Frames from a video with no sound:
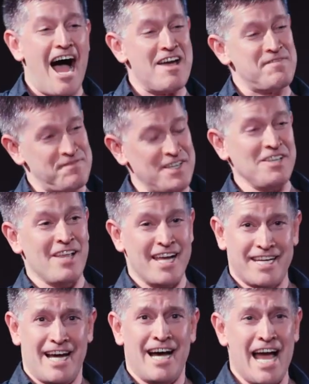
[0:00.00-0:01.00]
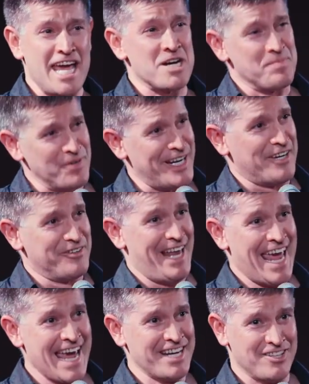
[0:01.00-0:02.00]
I feel like I had a pretty good
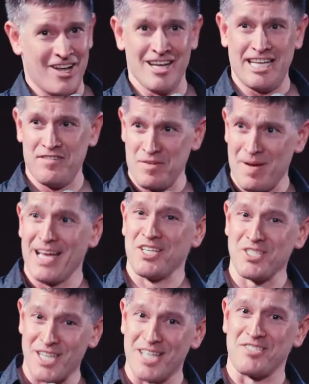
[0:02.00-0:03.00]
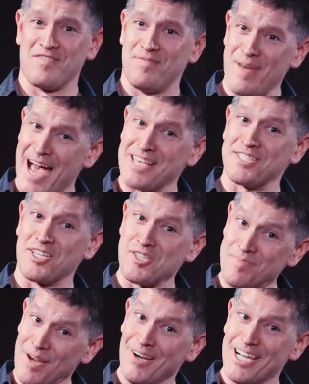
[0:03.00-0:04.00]
handle on, given my extensive past
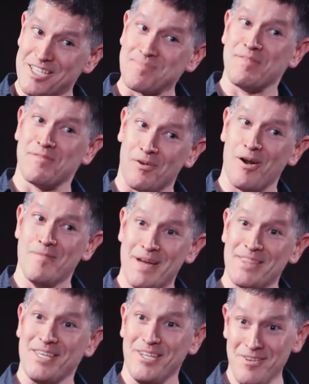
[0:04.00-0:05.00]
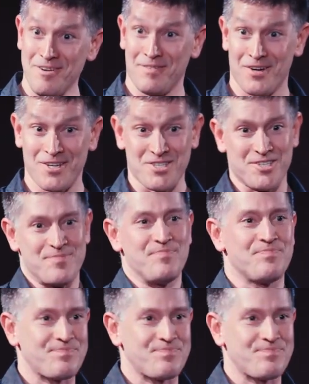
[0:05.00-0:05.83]
experience before I met the universe.